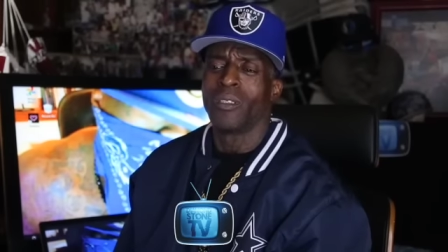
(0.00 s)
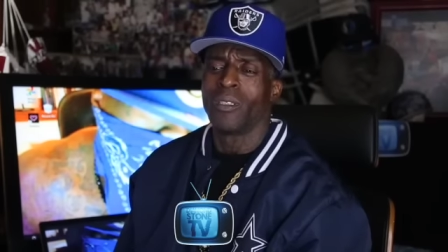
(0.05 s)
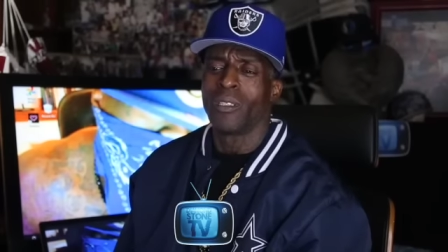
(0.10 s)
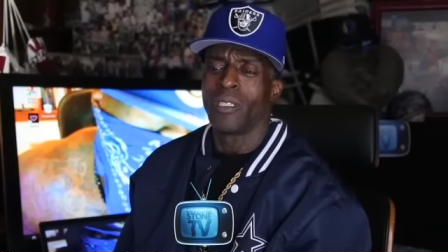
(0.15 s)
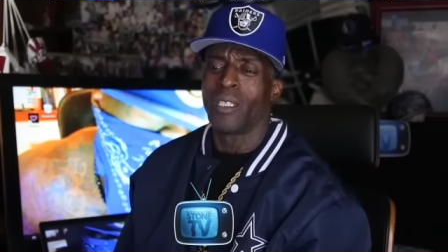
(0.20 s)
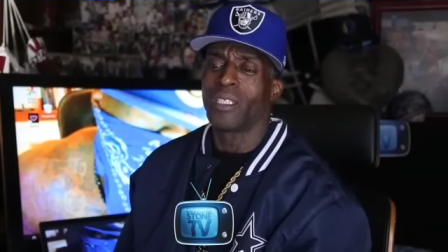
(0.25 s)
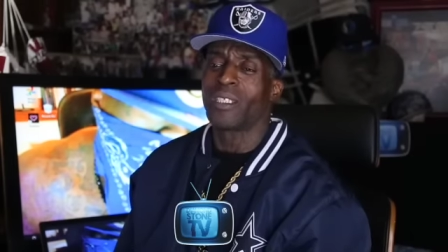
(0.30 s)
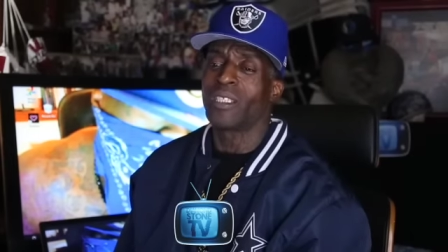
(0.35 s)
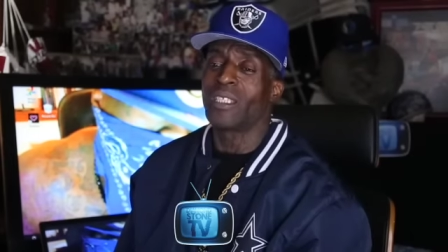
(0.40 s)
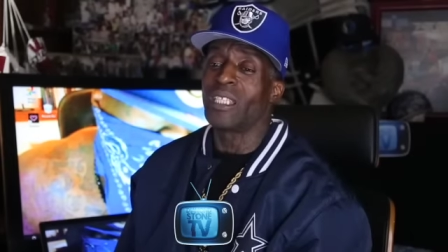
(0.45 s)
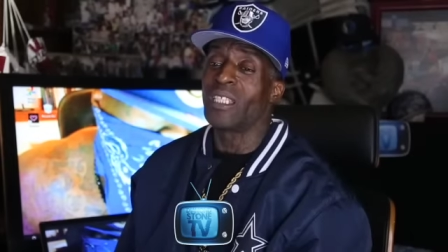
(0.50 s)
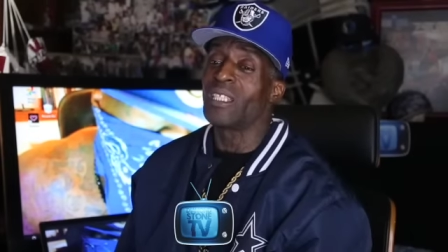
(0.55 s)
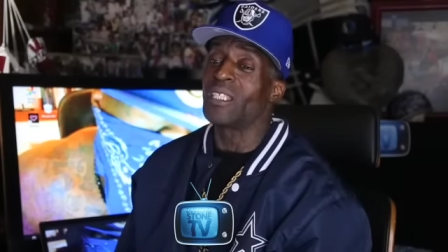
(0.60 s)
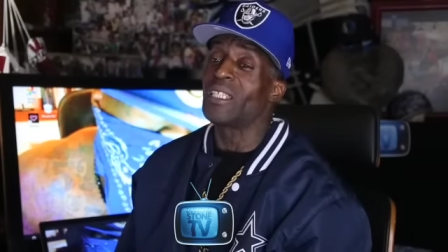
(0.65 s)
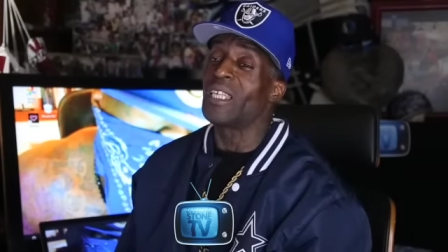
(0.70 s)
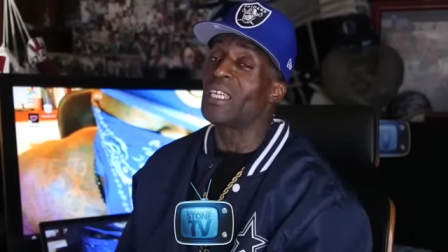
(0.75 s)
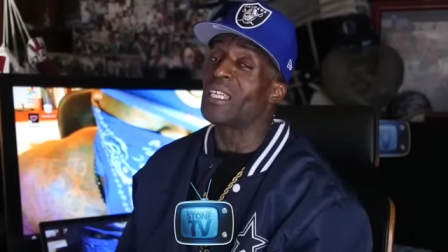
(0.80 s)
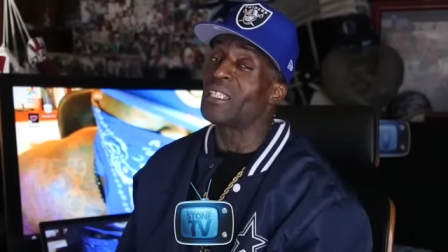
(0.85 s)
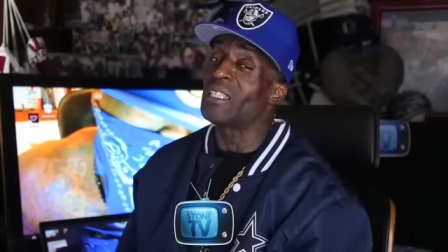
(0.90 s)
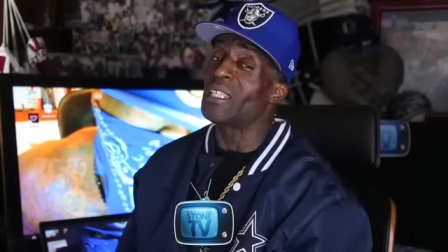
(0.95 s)
and they still
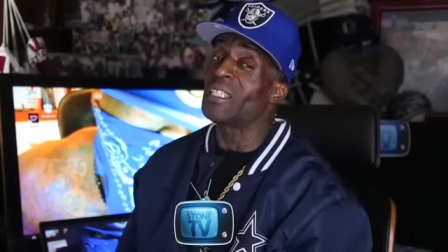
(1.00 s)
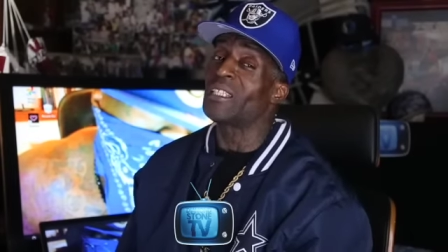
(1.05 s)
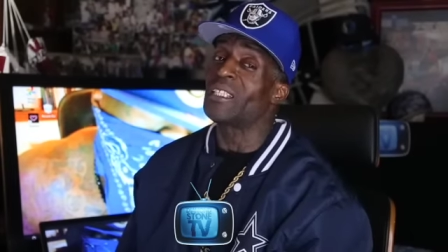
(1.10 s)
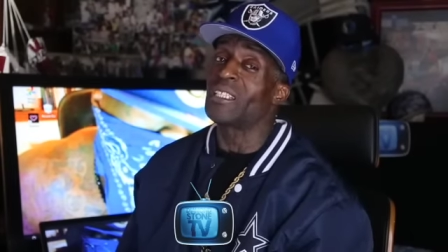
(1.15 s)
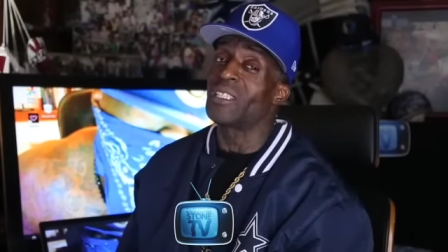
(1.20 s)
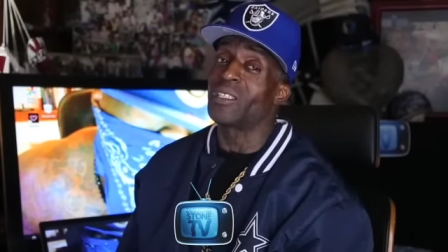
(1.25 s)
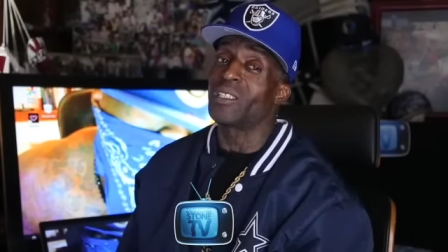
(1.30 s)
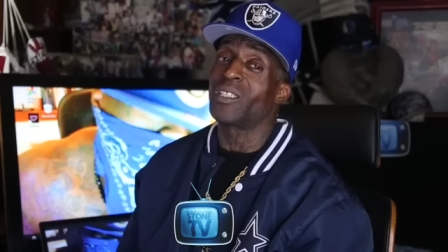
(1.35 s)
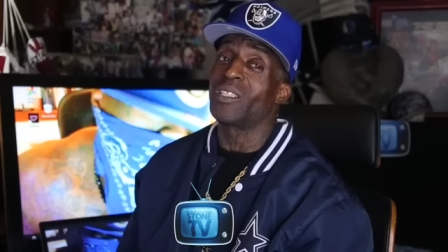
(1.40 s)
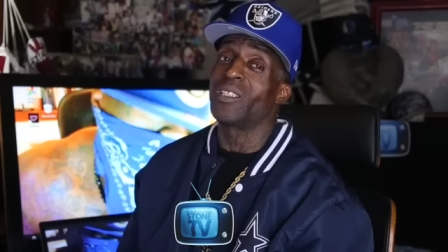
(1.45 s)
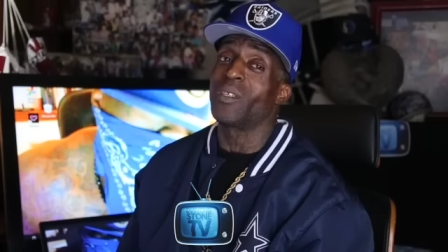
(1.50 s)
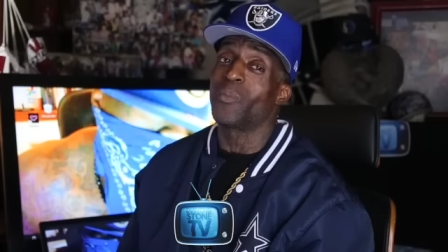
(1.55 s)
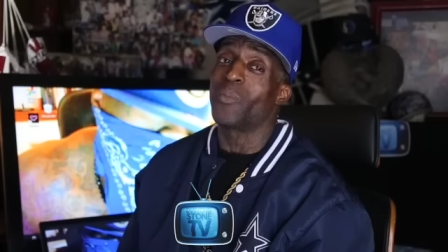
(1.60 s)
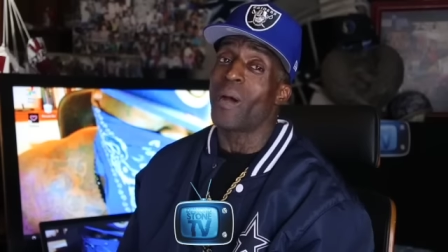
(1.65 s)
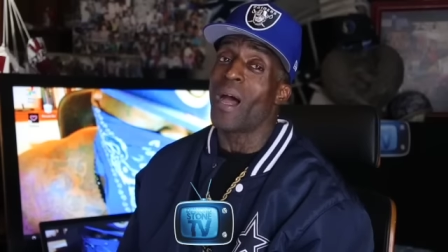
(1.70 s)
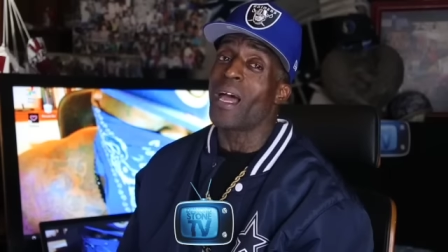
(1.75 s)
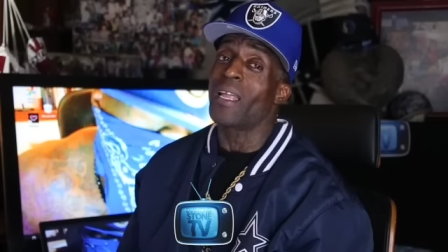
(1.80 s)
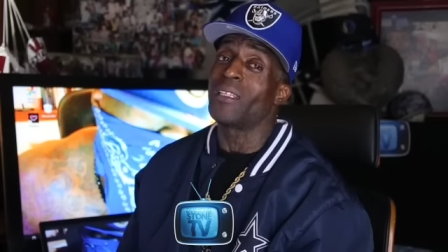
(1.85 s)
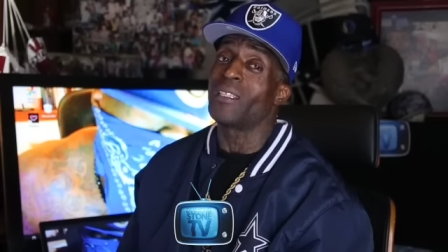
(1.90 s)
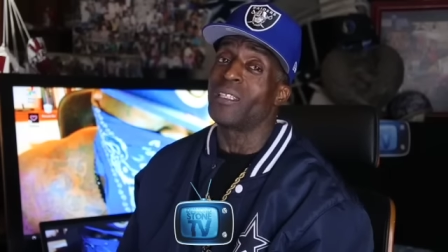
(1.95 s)
linking that shit to your
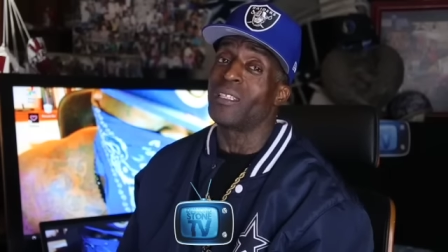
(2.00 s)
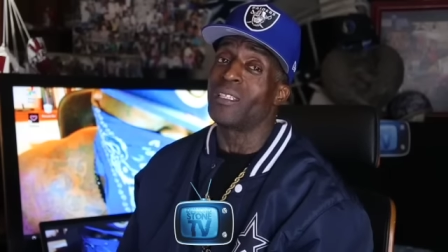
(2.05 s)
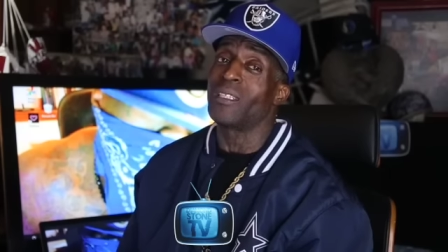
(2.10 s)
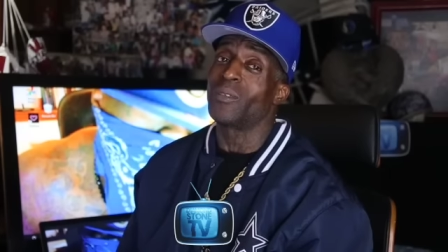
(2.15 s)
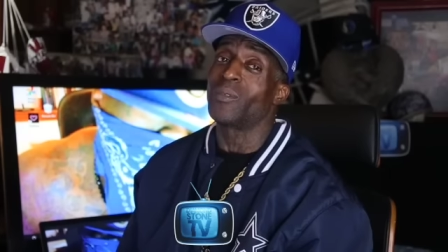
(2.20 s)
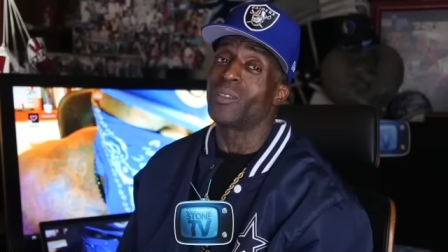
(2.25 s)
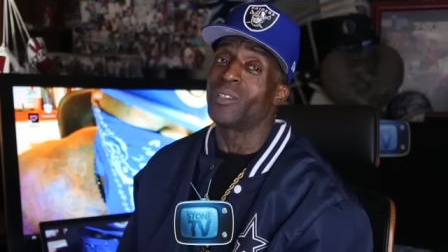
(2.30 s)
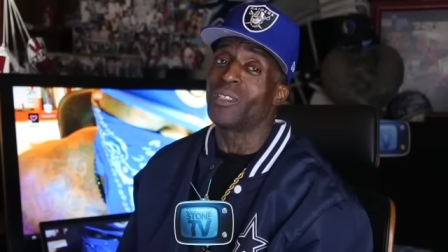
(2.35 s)
partner and them.